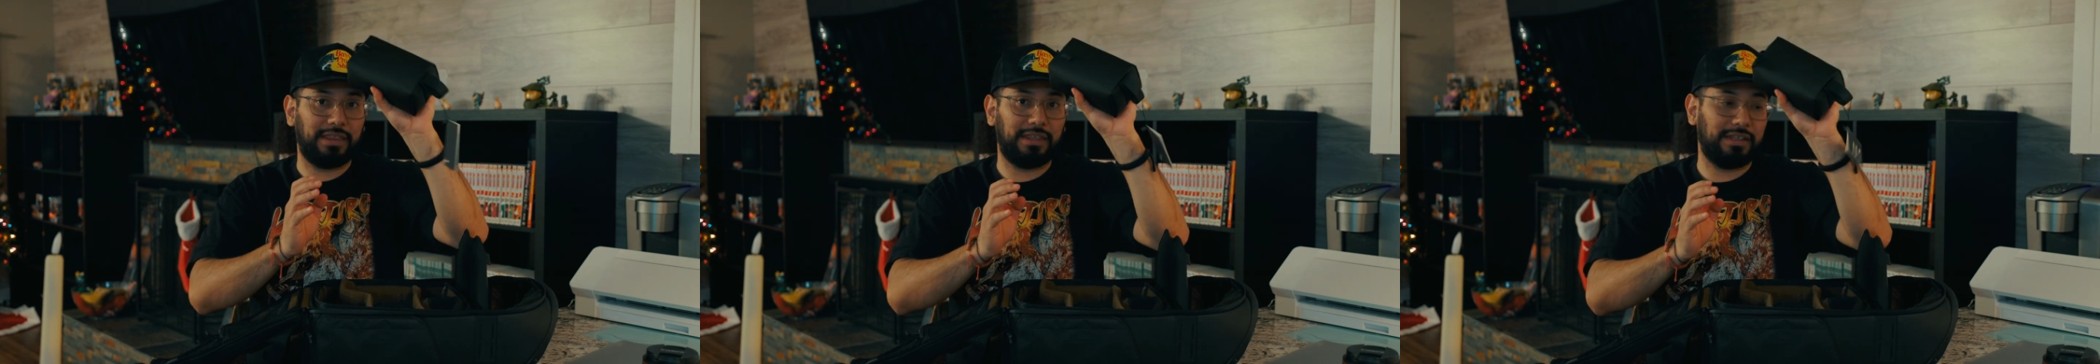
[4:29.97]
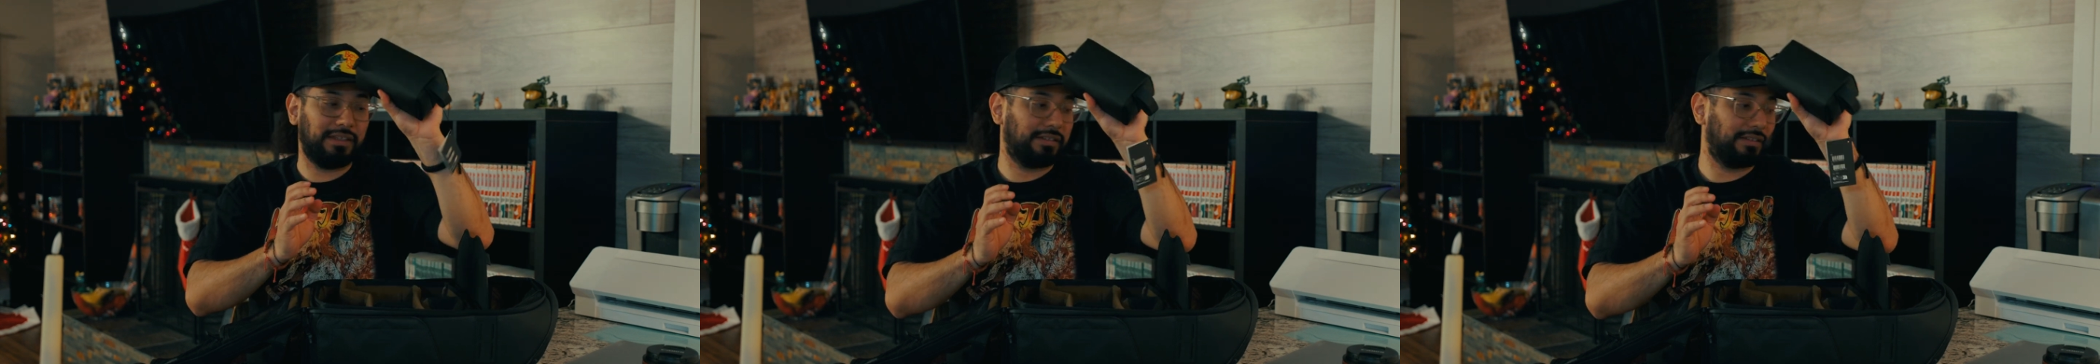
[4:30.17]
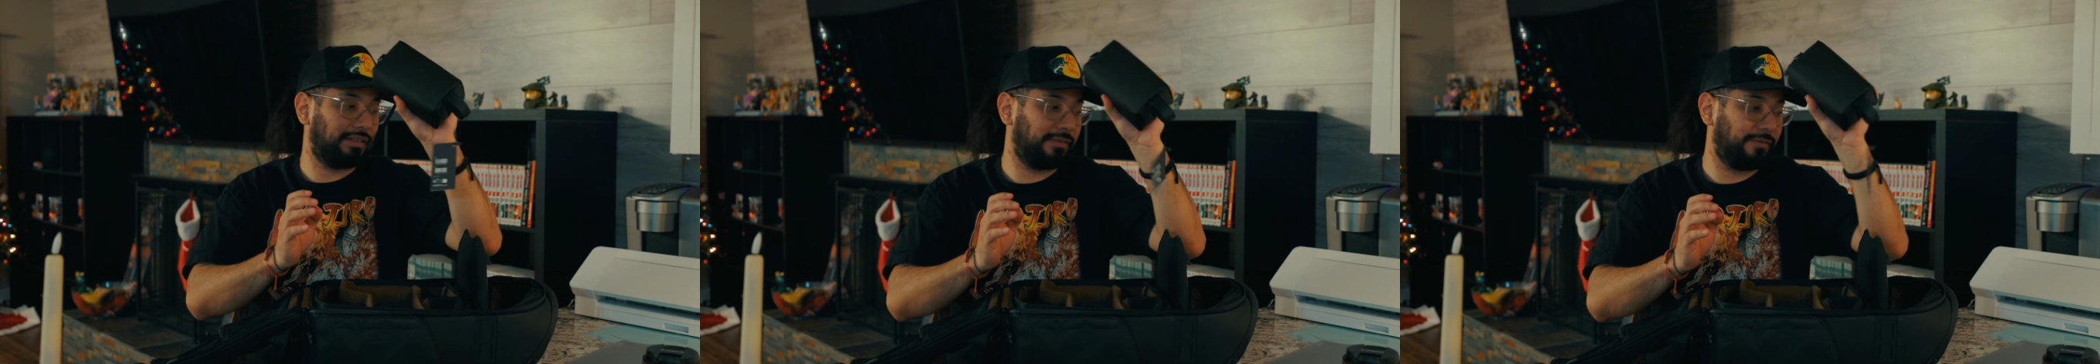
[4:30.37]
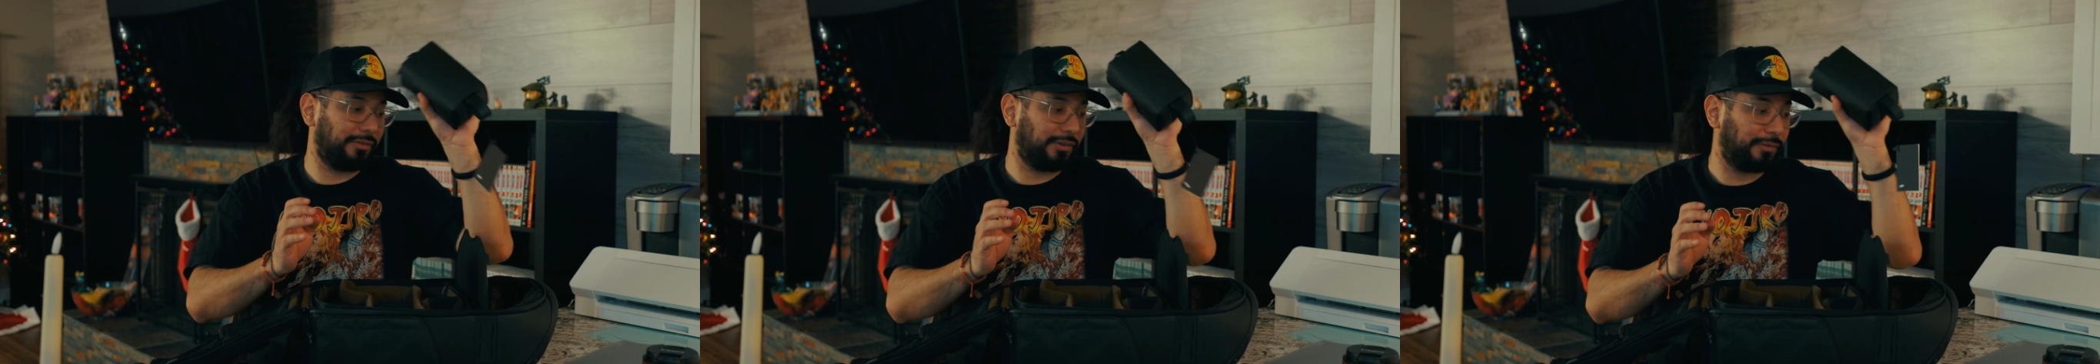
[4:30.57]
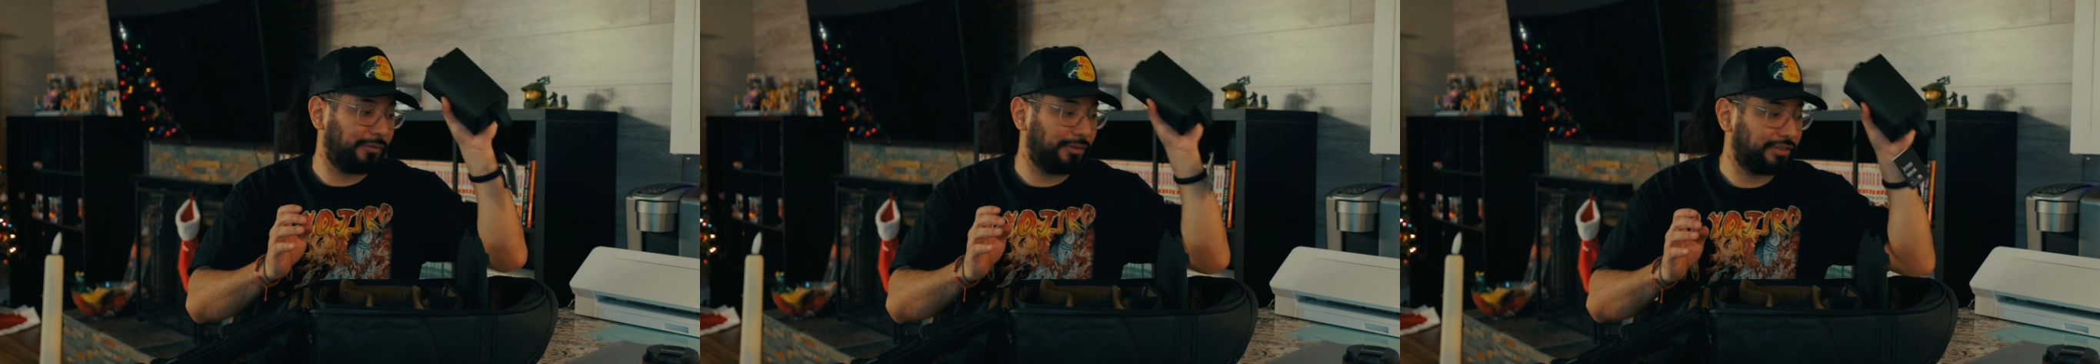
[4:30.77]
this for
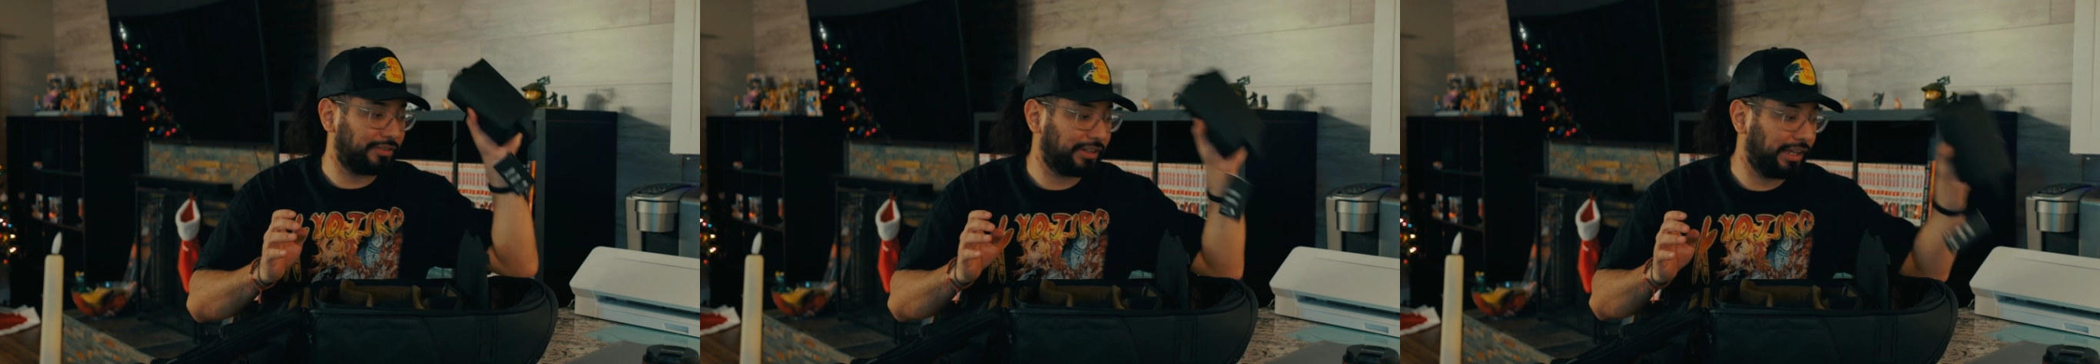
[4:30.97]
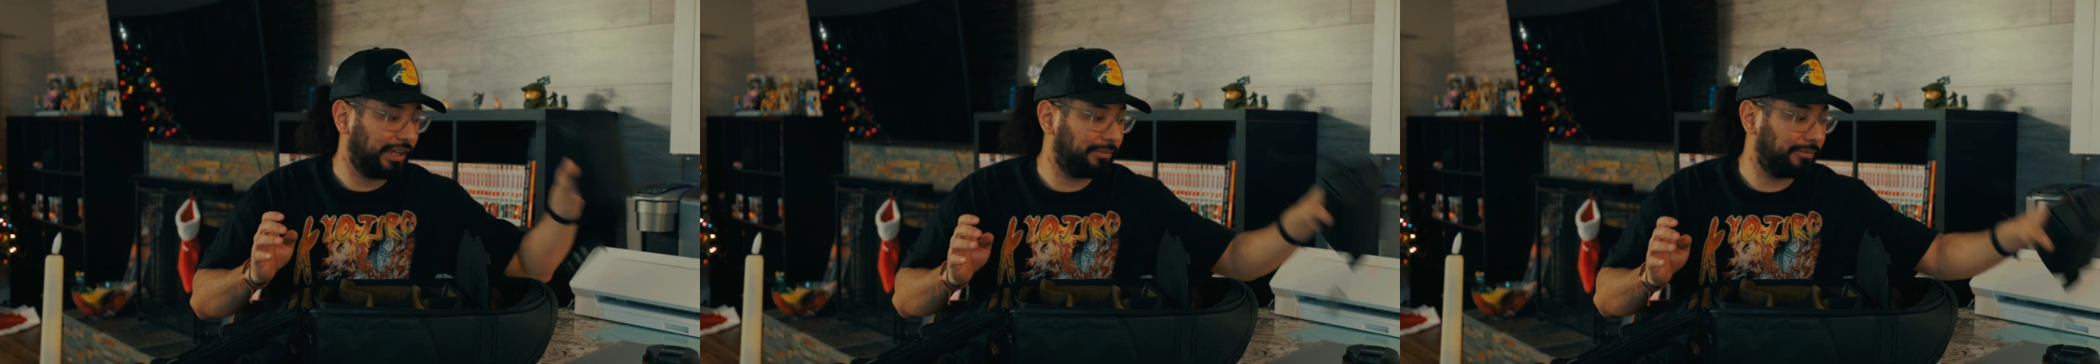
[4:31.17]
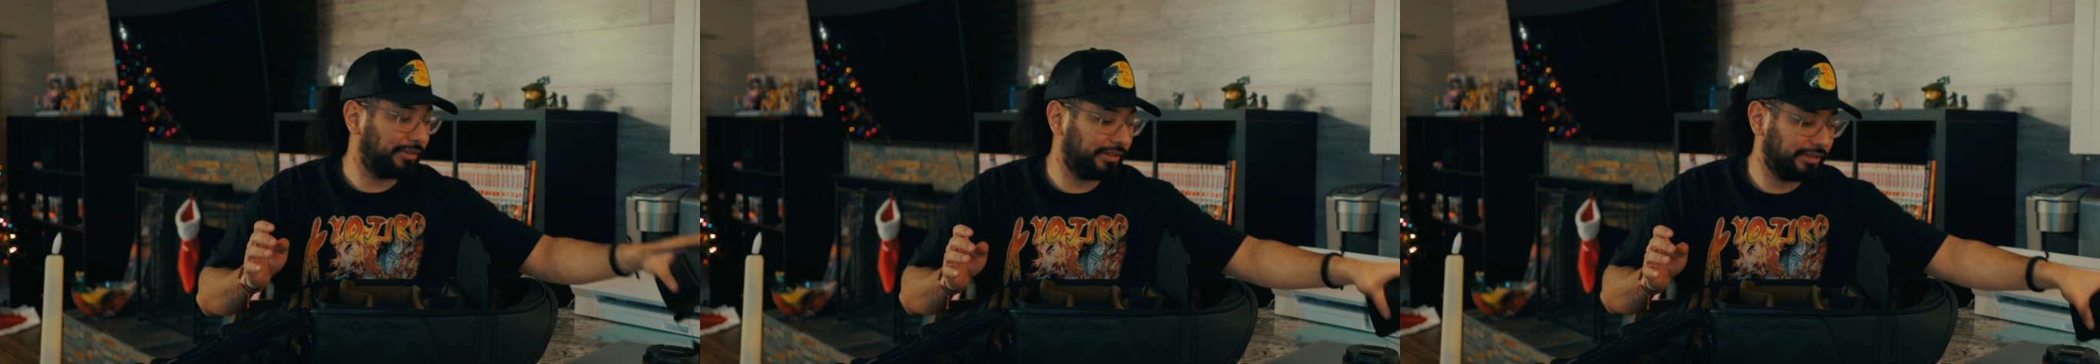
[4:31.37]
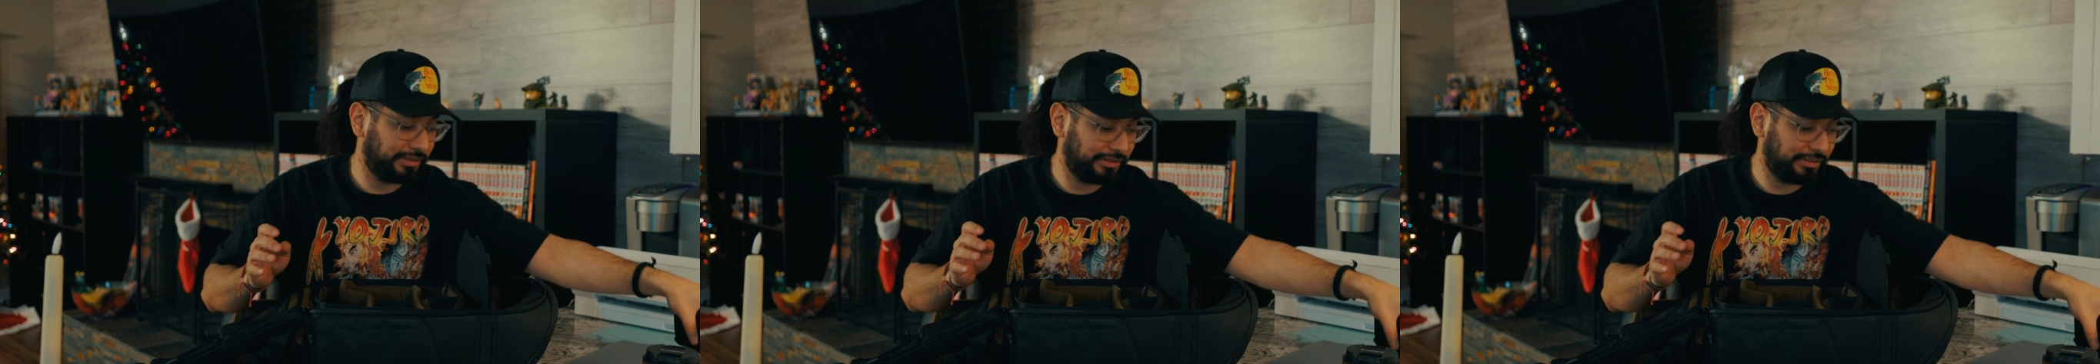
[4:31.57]
a first camera.